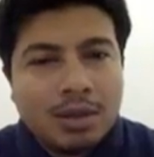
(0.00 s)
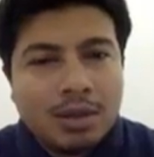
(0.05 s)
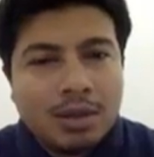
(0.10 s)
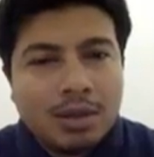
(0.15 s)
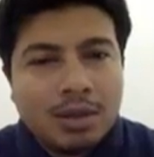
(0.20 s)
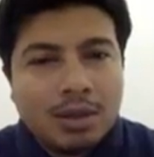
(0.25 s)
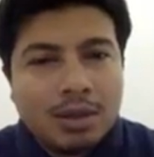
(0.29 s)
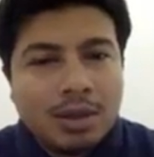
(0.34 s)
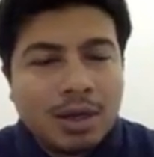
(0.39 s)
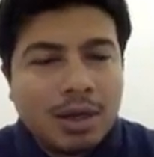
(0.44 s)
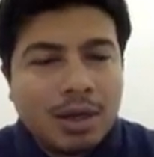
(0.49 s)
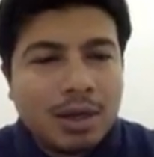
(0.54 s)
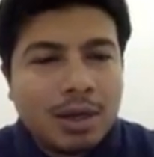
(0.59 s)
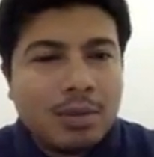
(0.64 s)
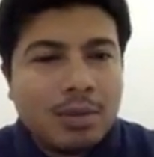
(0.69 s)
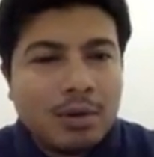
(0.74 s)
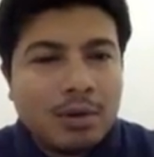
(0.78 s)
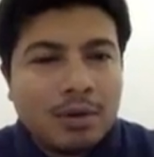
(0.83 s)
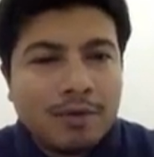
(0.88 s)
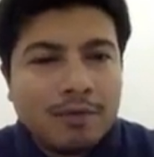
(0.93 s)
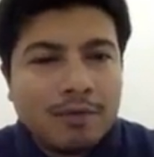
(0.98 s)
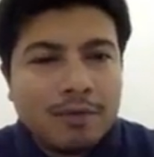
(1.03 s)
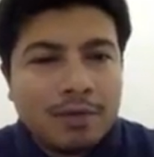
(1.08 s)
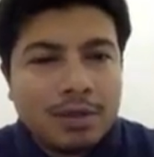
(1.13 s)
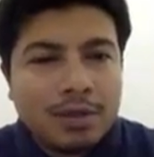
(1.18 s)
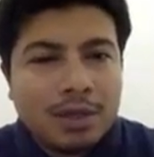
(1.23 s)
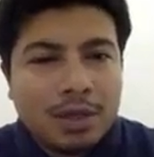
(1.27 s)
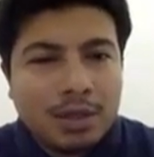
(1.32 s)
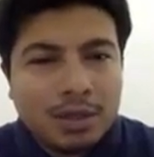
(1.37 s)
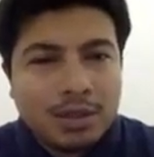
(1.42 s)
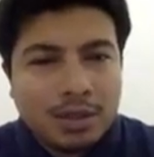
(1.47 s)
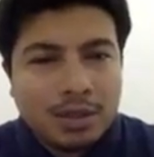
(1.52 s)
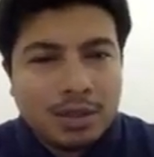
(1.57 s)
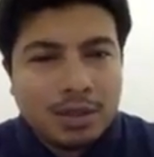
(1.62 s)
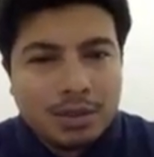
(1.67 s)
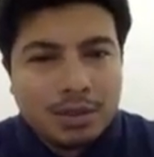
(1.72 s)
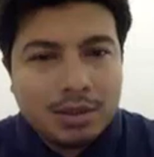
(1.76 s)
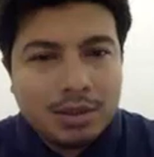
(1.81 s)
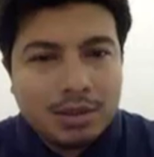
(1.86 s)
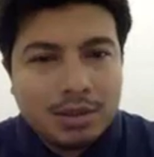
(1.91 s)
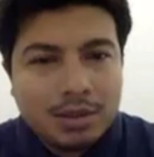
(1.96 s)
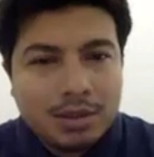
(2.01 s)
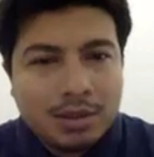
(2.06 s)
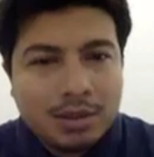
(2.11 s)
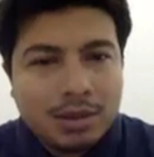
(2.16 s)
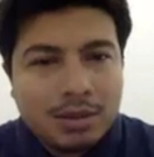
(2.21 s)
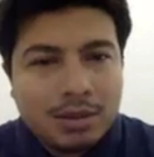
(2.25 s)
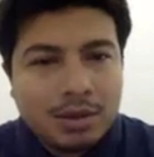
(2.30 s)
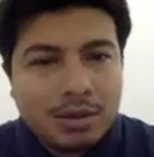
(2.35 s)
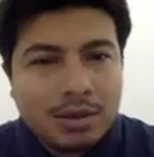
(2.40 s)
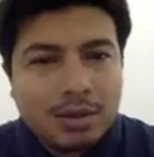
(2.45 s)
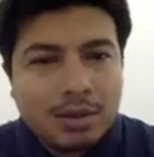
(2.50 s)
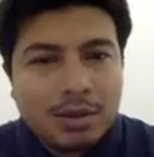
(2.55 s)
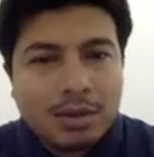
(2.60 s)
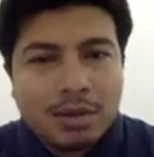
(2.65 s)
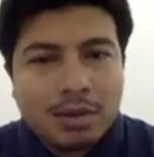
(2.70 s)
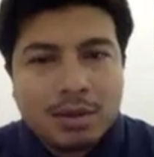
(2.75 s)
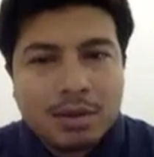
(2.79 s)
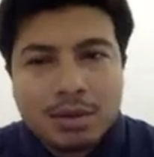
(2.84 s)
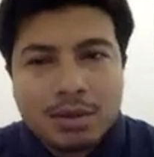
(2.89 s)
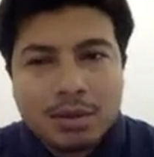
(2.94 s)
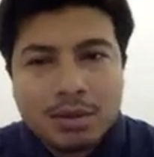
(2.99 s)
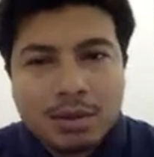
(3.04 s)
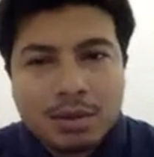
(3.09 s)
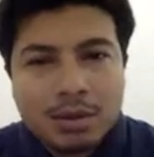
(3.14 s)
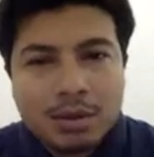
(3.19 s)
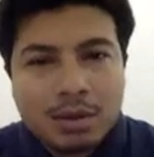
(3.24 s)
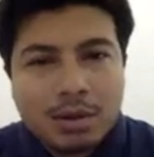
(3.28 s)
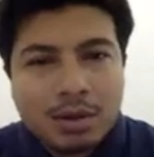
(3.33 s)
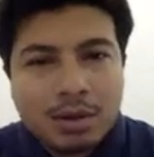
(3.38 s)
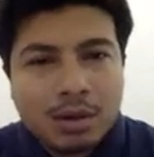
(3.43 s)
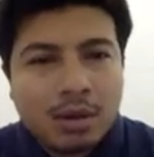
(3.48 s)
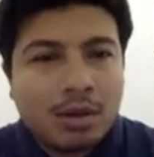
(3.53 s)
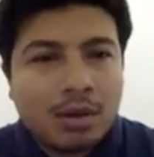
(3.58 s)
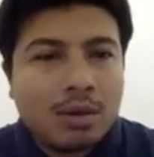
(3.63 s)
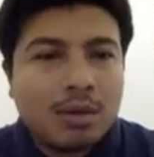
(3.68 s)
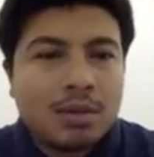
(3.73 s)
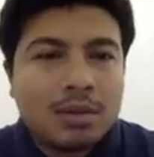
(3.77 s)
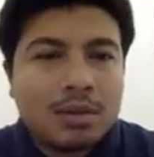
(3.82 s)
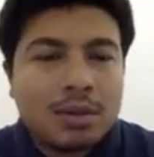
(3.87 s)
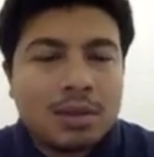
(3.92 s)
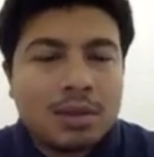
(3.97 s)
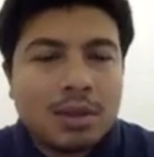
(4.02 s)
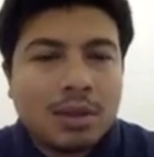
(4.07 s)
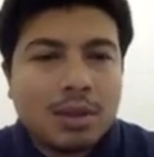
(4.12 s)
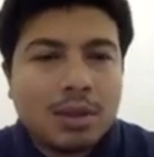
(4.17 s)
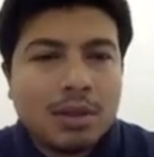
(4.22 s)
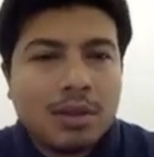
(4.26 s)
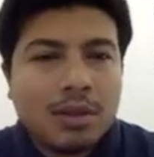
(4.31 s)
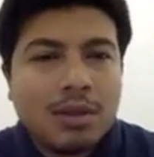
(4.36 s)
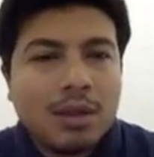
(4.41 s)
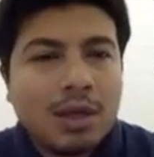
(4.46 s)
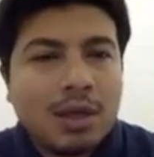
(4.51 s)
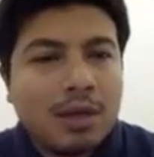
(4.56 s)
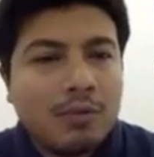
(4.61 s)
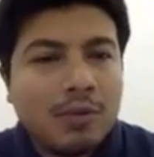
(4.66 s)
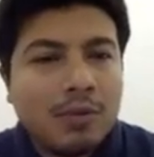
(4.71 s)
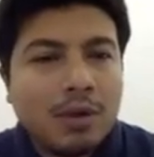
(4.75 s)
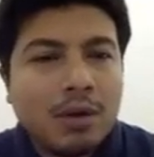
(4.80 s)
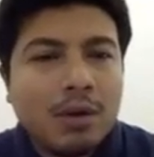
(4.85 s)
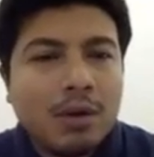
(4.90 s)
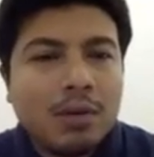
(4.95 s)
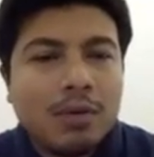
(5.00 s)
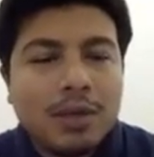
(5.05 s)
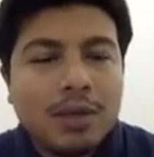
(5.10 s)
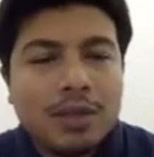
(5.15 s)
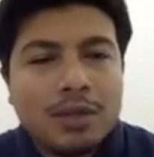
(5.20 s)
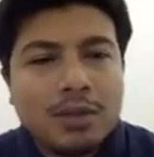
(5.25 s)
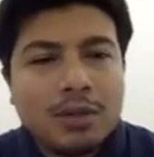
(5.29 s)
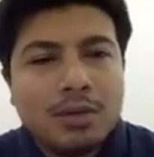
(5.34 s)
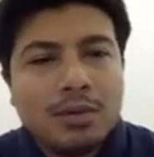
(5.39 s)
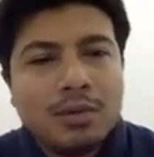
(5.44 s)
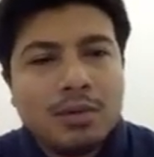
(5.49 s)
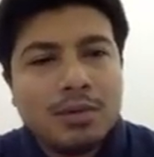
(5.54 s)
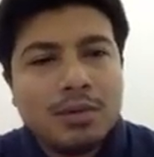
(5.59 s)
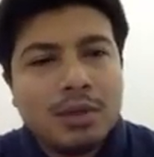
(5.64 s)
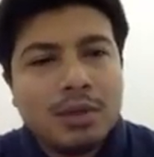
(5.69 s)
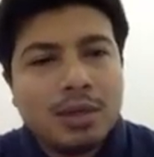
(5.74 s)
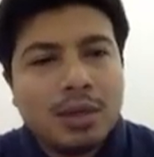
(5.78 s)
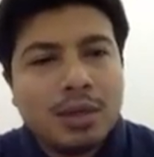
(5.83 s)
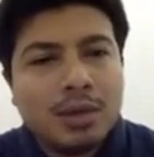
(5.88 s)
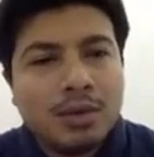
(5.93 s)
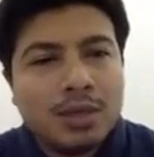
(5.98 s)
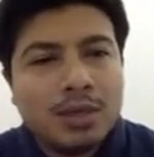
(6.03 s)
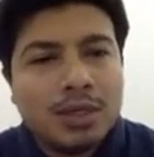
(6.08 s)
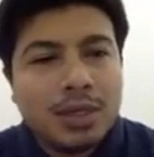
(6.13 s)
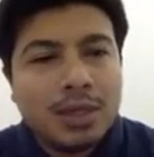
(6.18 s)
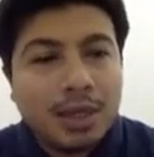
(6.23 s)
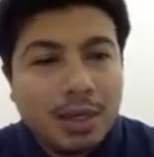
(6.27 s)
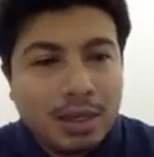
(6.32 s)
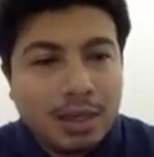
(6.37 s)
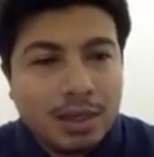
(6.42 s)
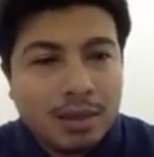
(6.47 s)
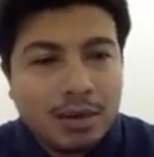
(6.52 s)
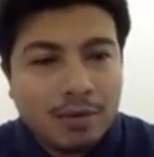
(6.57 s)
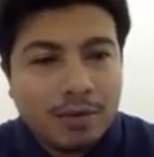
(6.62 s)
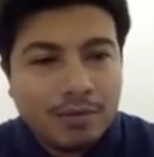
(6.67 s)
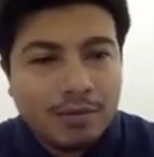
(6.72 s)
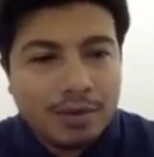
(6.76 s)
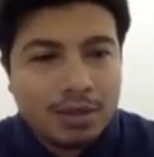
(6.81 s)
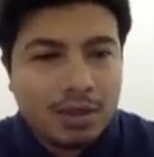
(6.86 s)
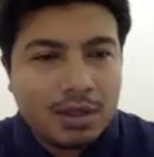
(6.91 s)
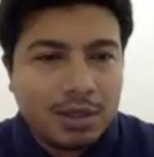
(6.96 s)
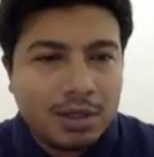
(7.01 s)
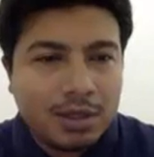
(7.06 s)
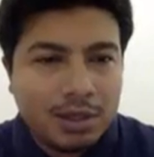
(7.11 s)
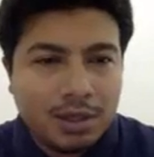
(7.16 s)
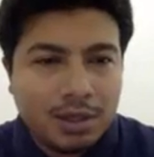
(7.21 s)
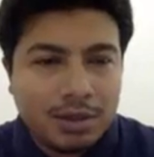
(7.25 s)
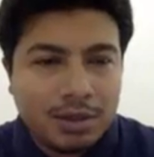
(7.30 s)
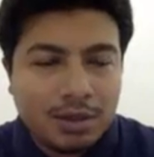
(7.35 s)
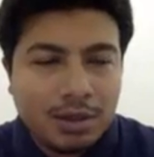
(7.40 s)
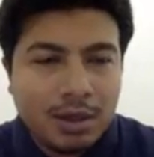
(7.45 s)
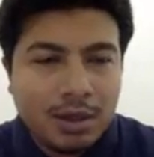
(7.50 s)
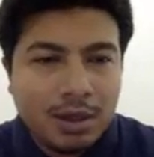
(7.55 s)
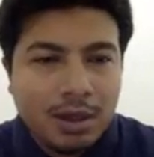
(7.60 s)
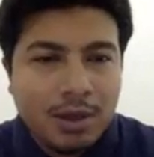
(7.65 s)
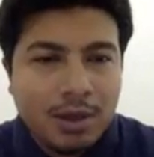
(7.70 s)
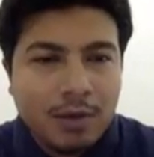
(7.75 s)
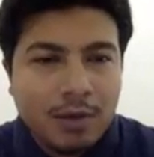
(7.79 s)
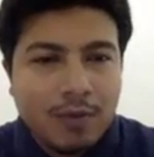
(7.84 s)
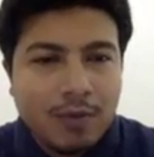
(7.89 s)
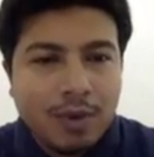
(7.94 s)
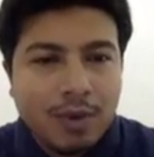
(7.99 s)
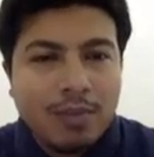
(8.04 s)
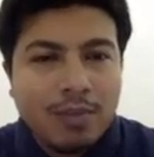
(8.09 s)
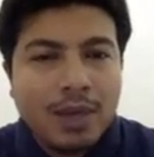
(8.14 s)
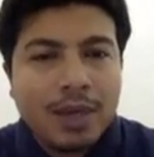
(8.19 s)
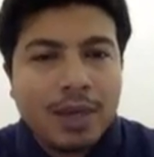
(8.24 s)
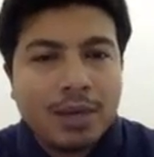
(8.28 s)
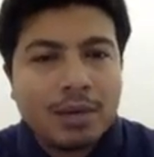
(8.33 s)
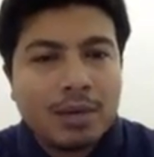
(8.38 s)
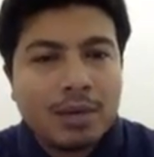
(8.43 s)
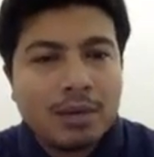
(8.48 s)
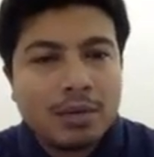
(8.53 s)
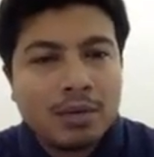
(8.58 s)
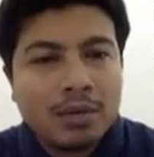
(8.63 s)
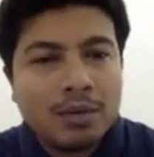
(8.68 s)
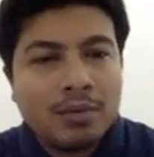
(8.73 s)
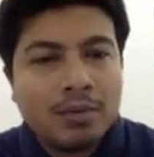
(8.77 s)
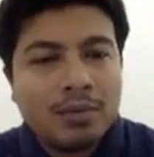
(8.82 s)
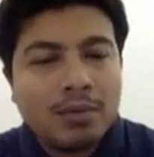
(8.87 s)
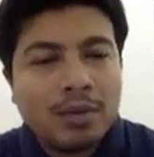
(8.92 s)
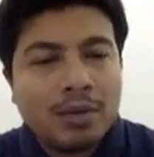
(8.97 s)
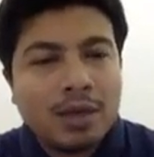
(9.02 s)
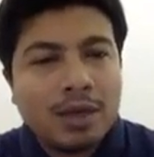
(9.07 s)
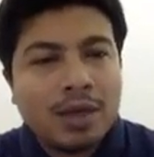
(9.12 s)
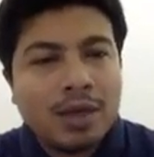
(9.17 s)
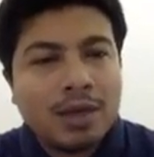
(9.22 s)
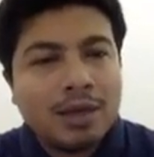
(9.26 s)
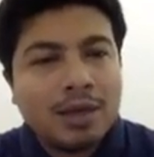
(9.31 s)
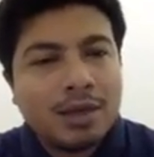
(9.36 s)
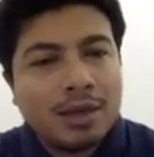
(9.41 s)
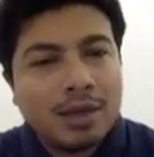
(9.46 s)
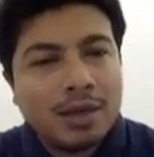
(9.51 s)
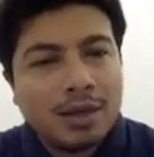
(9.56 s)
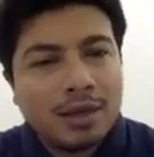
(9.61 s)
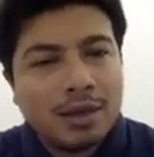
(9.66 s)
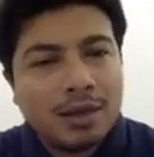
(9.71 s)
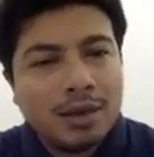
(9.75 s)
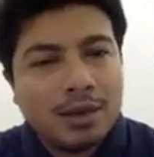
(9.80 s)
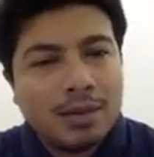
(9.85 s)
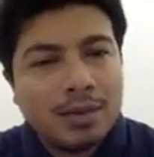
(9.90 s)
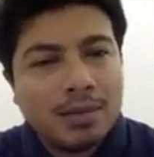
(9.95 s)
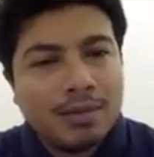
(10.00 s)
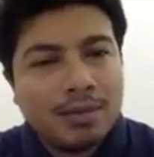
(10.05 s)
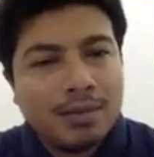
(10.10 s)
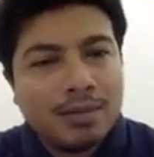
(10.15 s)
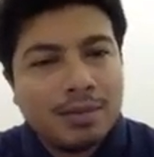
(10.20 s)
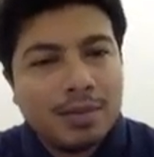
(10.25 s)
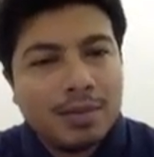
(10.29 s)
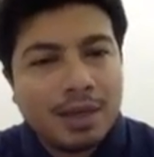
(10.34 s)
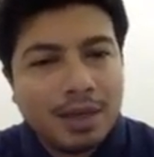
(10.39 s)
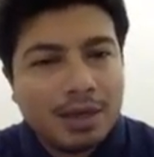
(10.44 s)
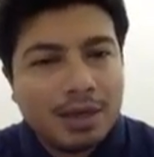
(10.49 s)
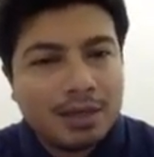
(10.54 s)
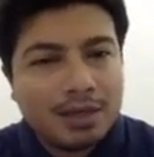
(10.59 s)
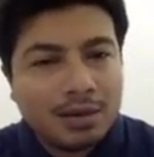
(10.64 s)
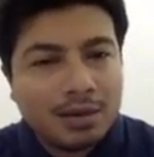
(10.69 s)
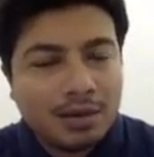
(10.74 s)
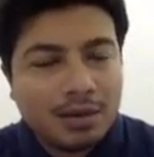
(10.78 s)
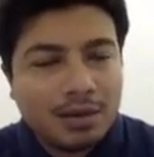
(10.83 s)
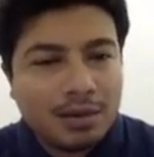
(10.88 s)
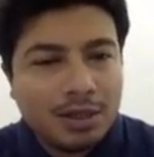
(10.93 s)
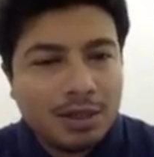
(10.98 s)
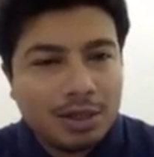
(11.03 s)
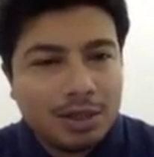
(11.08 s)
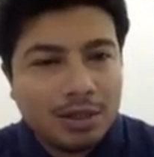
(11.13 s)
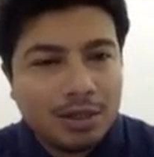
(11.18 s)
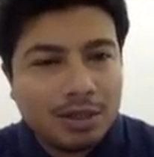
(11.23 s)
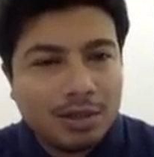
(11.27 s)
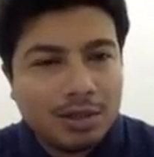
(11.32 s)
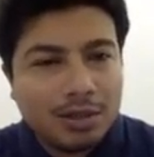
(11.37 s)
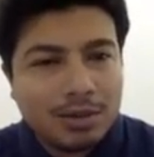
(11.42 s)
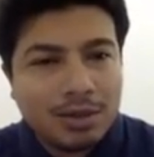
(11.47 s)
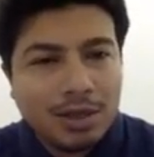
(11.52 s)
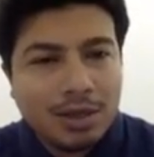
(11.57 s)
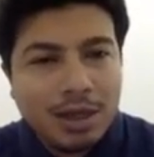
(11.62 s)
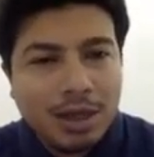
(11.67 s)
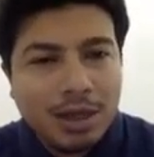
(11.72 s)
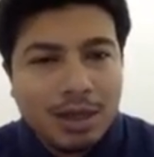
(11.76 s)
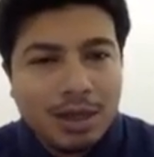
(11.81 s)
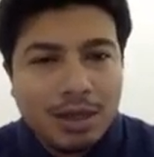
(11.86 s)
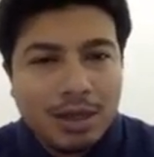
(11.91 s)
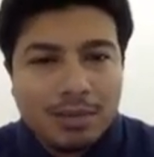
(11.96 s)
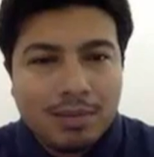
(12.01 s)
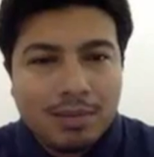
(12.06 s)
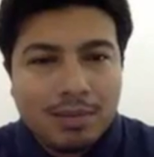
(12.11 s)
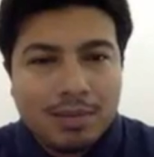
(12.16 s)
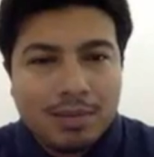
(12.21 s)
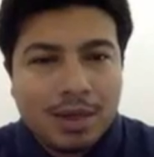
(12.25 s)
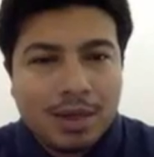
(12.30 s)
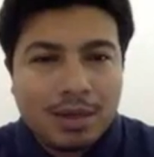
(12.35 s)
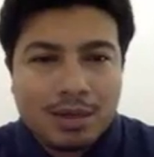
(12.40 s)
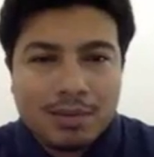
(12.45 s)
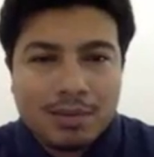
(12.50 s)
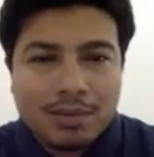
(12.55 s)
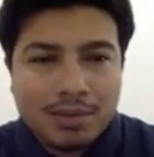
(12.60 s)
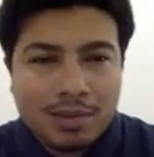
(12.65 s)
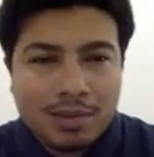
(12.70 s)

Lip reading: a type of sentence or clause that we always use in our daily conversation. We might not know that that is conditionals, but